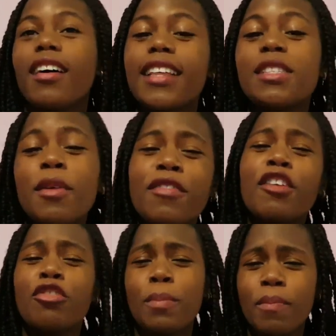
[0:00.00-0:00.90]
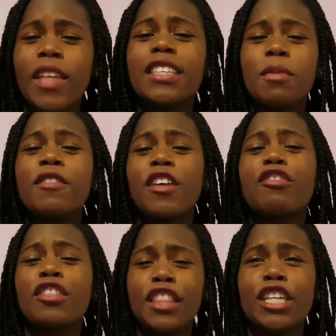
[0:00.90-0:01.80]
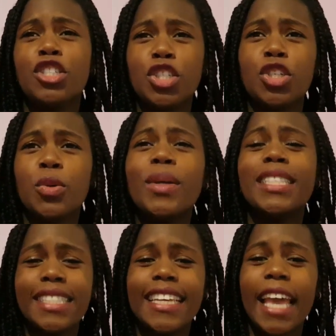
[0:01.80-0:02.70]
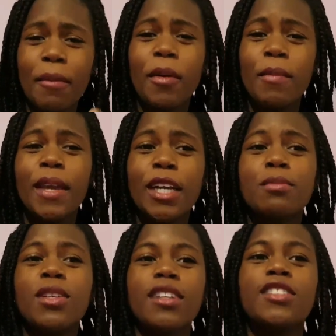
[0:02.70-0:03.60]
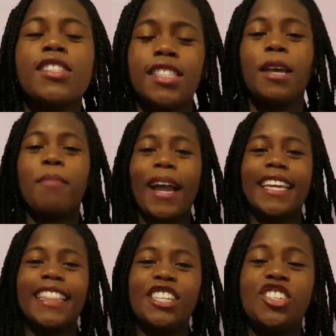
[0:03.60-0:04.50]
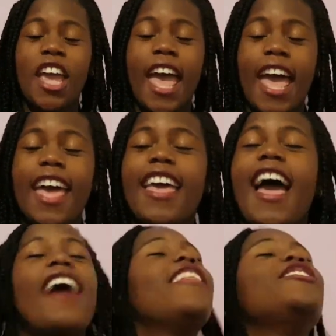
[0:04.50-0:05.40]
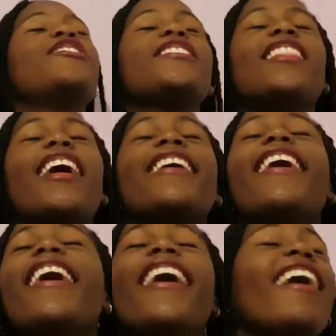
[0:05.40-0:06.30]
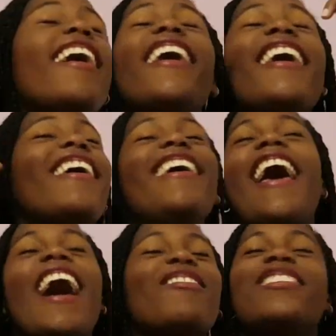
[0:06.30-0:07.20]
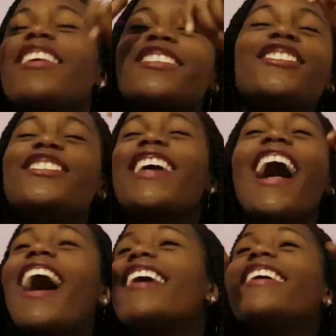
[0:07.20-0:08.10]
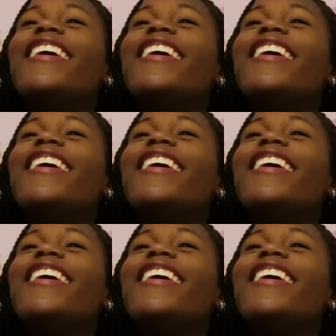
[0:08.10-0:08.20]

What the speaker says: That's my favorite thing to do, is to get my makeup done, to sit back in the chair and they're just like have a nice chat.